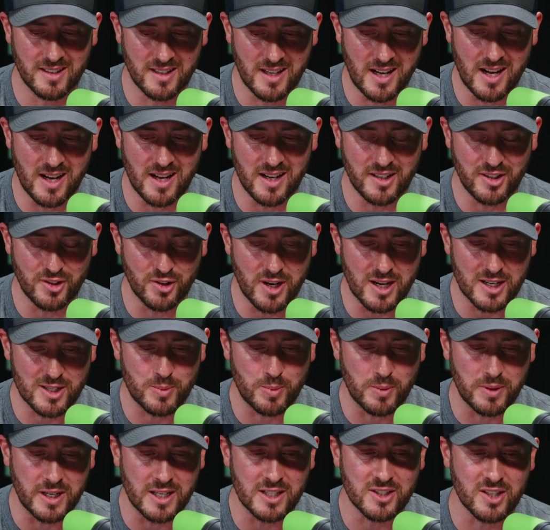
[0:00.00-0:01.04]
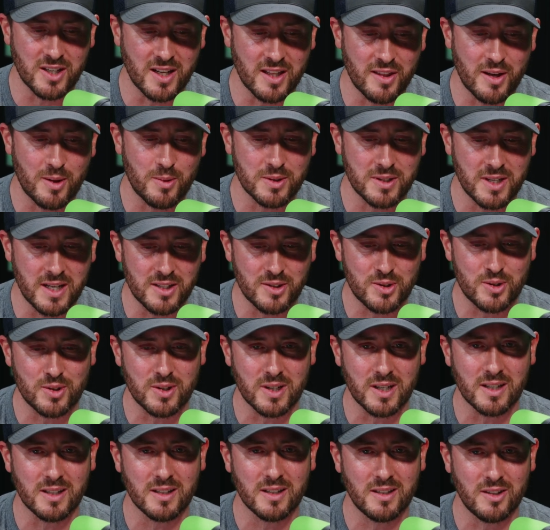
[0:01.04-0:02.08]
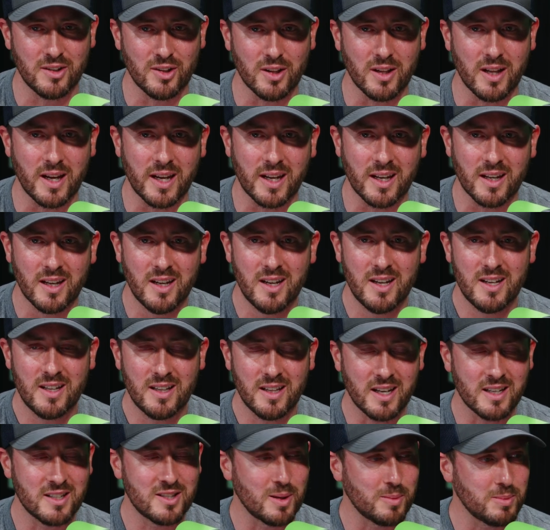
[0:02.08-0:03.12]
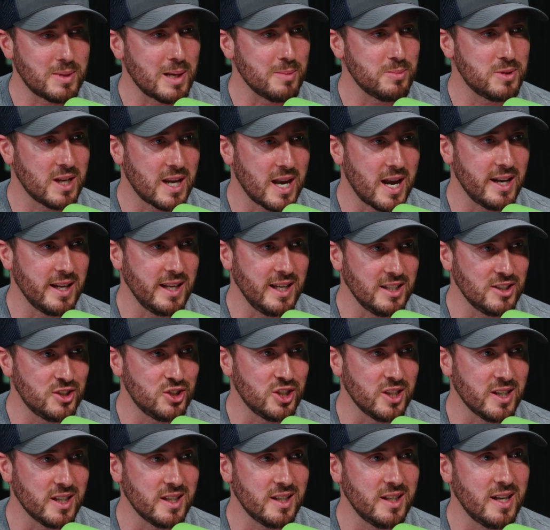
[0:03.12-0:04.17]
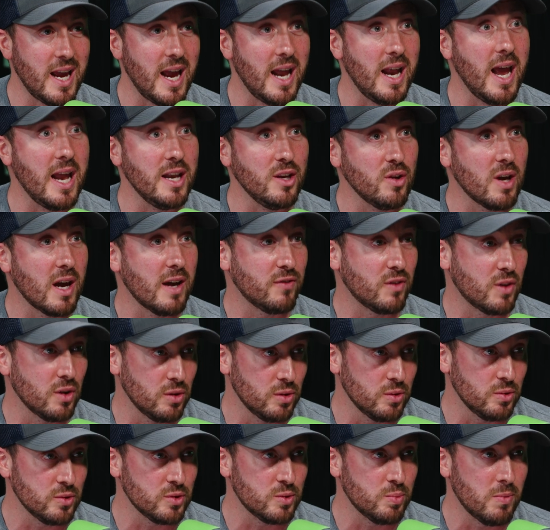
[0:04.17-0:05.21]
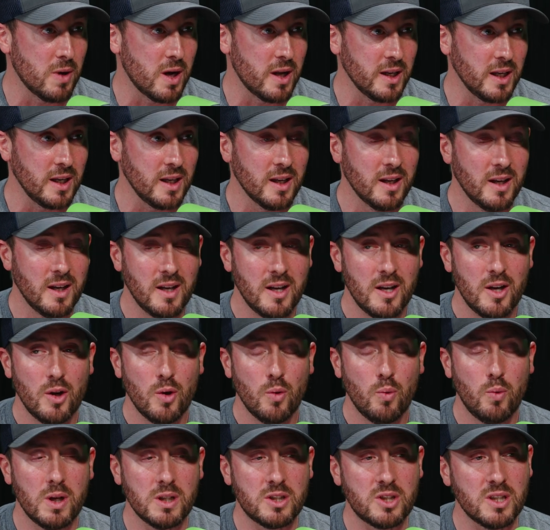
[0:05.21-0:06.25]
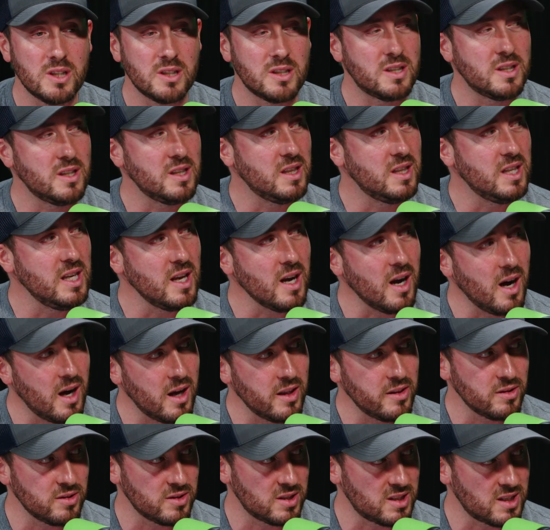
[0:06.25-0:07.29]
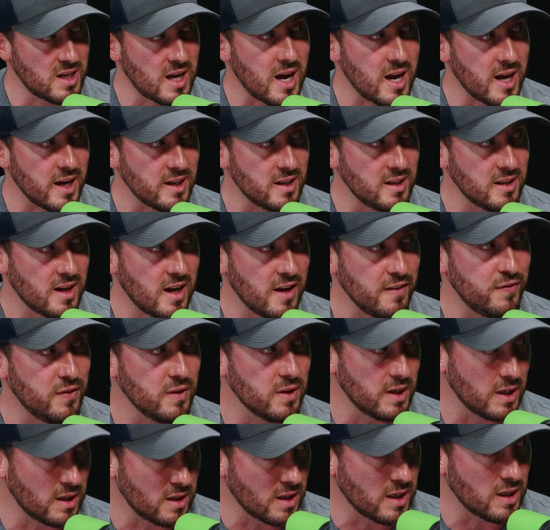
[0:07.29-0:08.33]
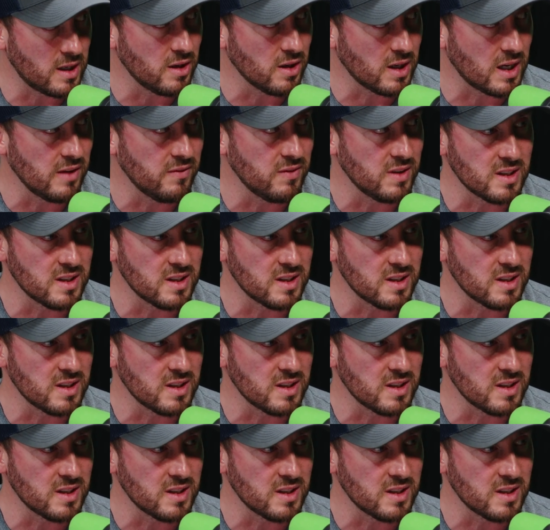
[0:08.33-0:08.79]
your explanation I thought was interesting. You're like sometimes you got to eat shit and you have to lose money, which is the other side. I feel like you're giving the